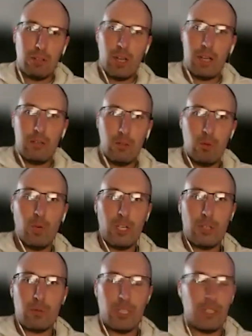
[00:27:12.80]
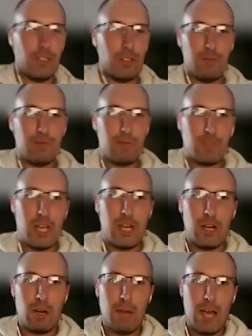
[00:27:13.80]
I do wish we could have stayed
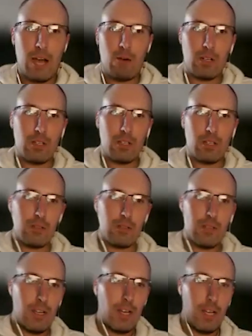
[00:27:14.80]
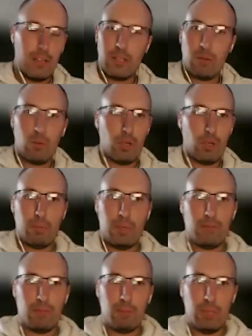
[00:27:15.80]
on power, because I think it would have
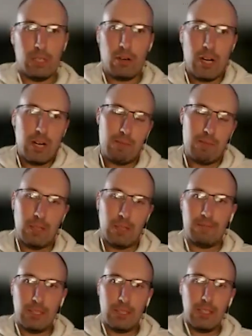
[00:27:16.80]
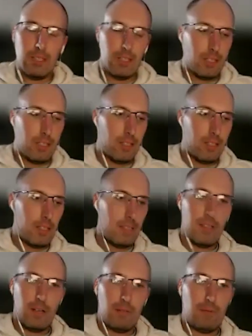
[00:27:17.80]
been great. But
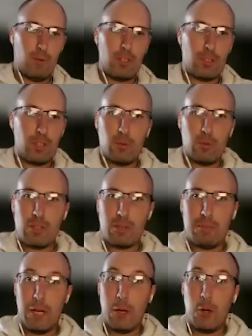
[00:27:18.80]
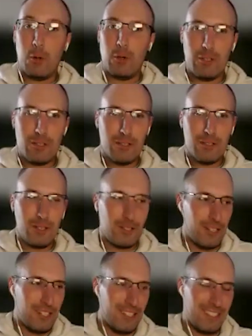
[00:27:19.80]
unfortunately, it wasn't my owner's
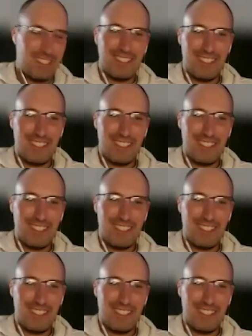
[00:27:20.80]
decision.